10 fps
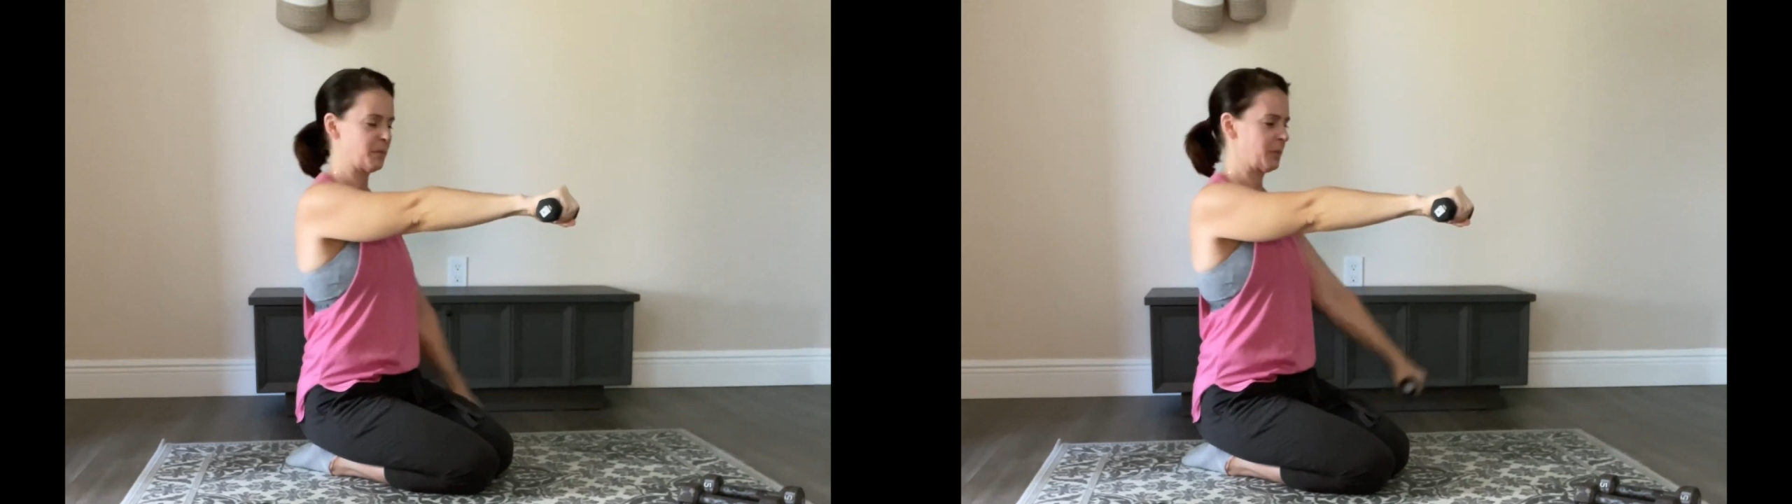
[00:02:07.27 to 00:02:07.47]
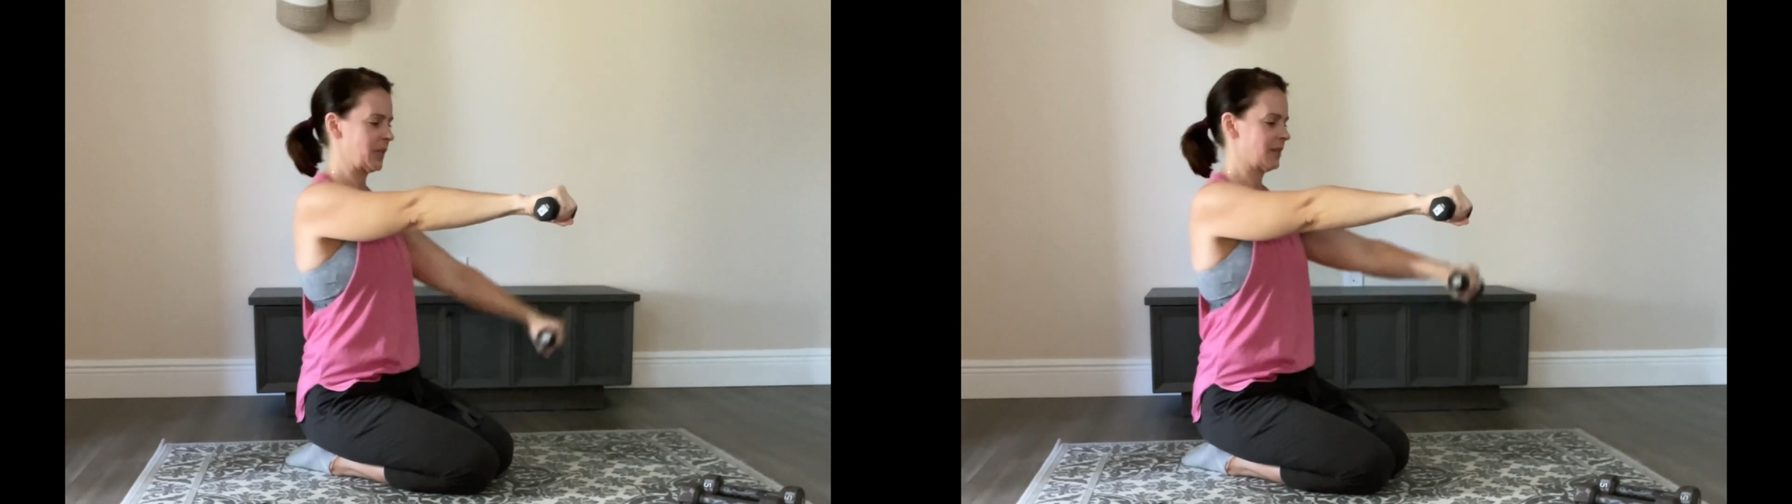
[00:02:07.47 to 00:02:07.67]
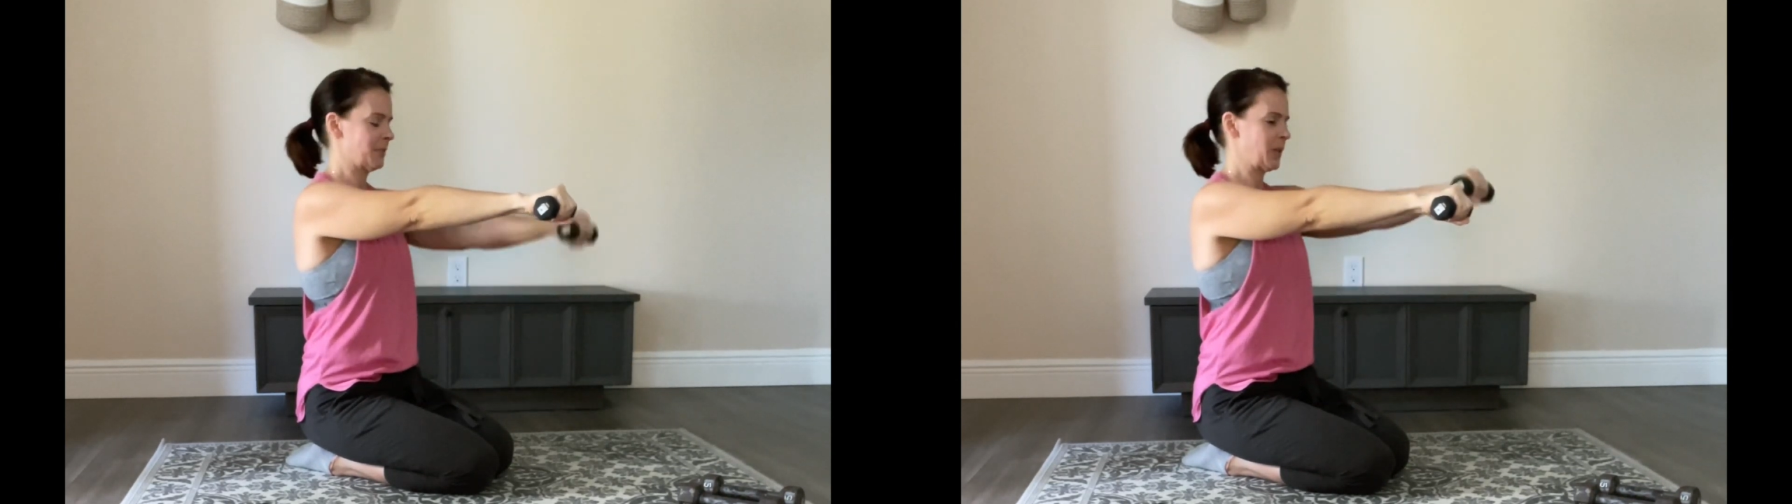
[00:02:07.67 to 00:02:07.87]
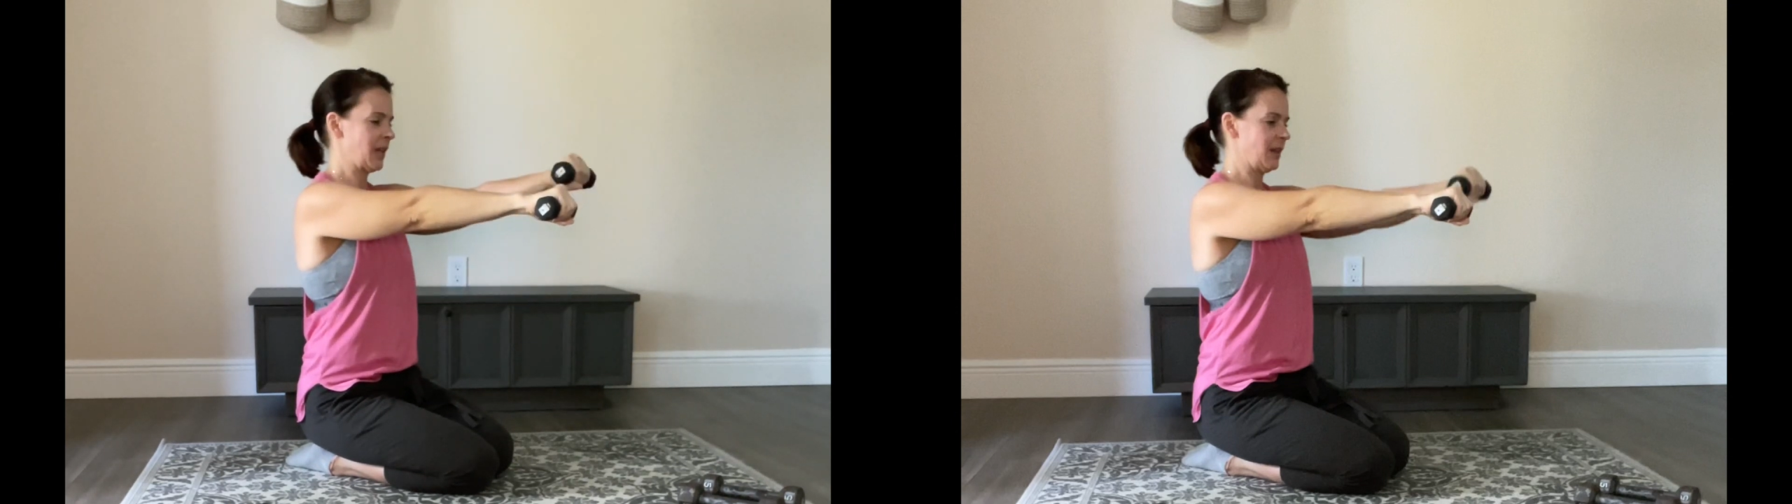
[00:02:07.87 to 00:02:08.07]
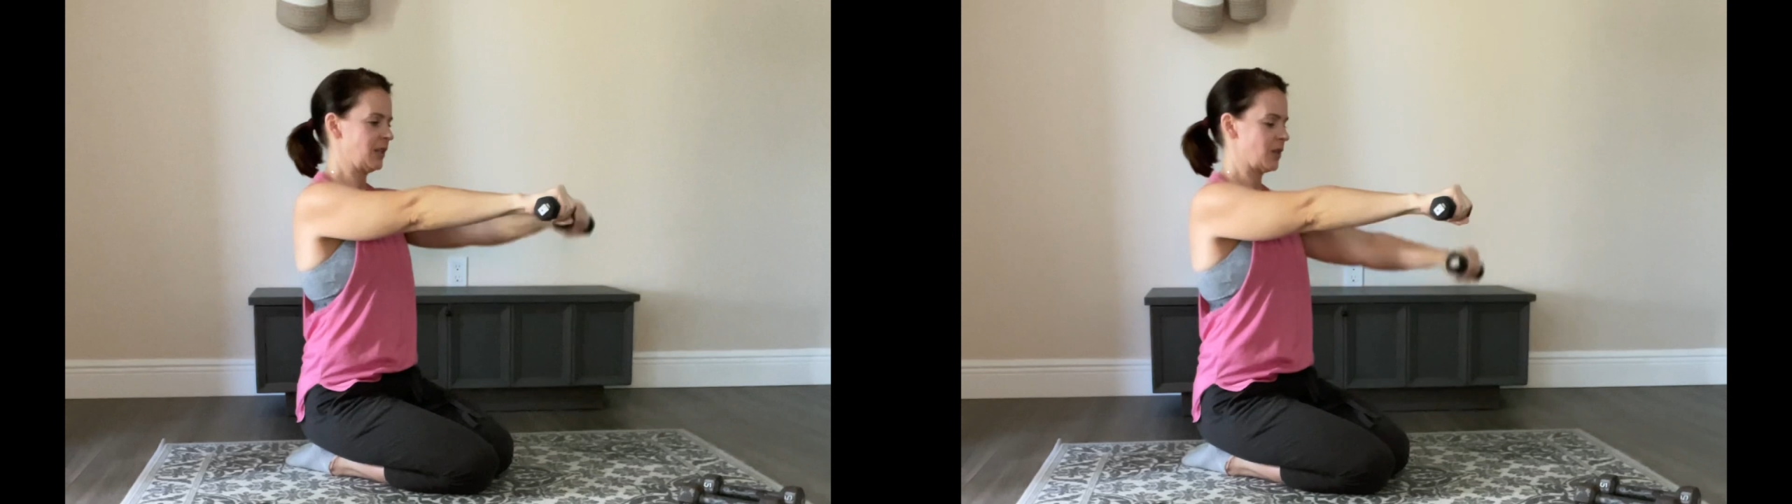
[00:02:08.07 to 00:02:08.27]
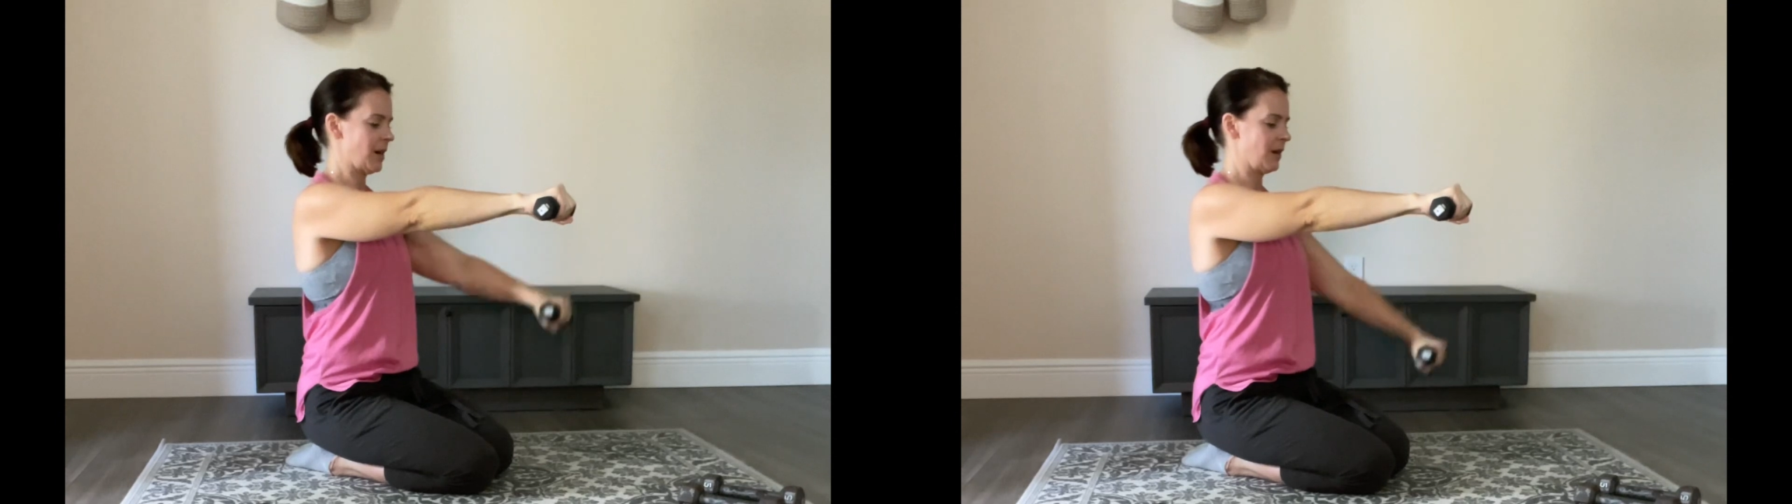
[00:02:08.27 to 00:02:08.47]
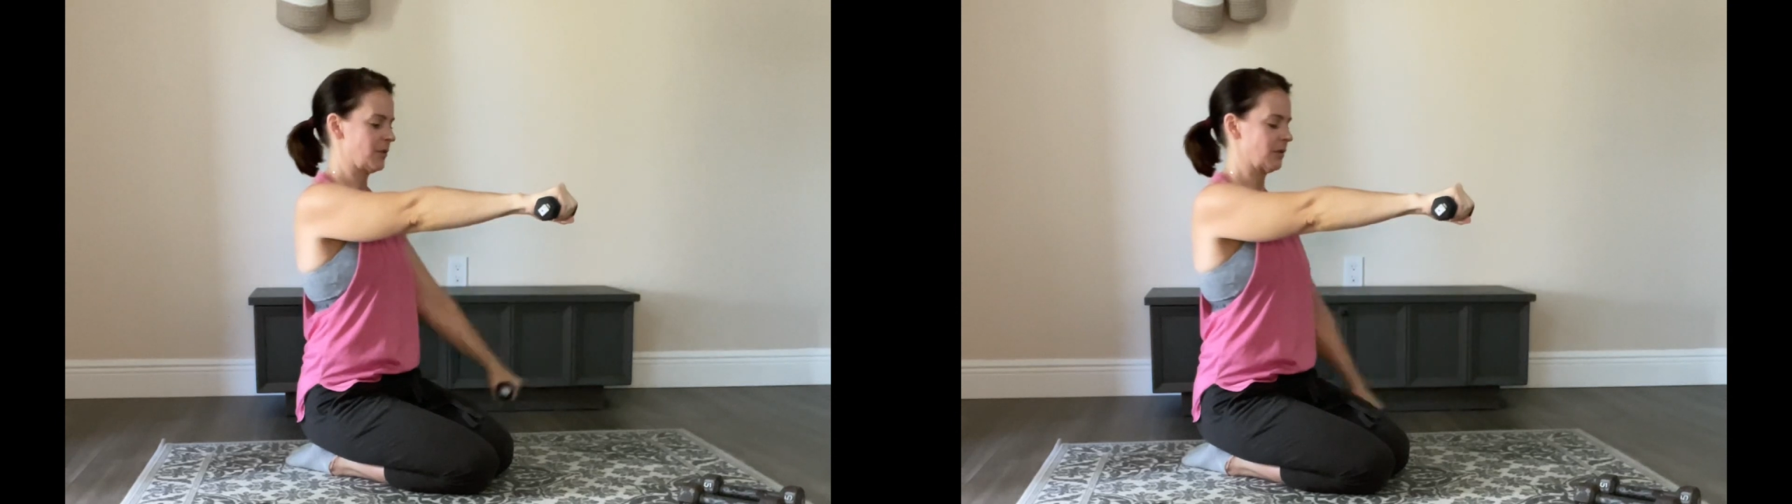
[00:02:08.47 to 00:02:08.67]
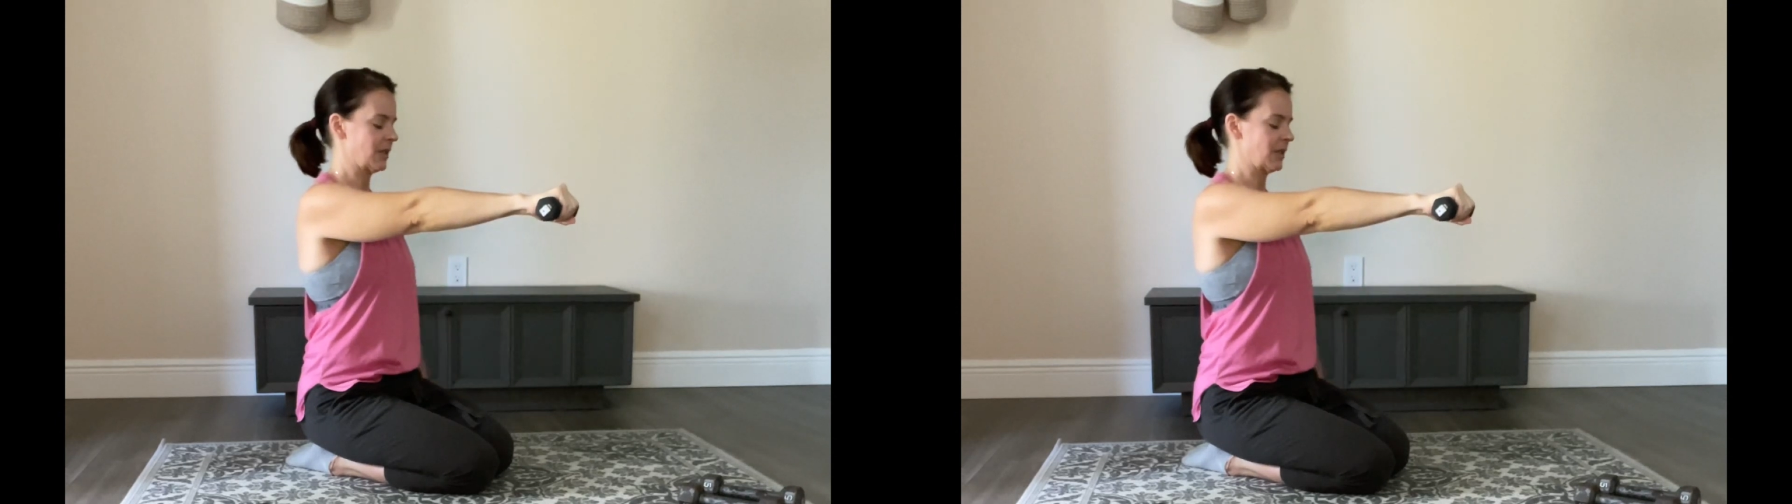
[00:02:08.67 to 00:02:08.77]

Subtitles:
Big spaghetti jars or